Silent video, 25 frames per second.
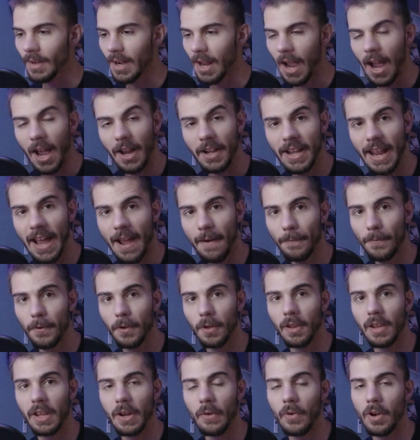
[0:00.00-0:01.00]
I
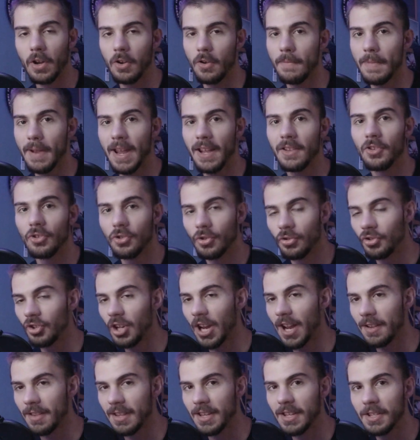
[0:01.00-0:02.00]
definitely recommend you to
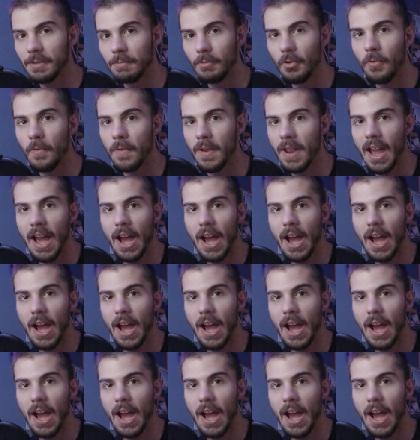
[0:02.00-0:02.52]
check this movie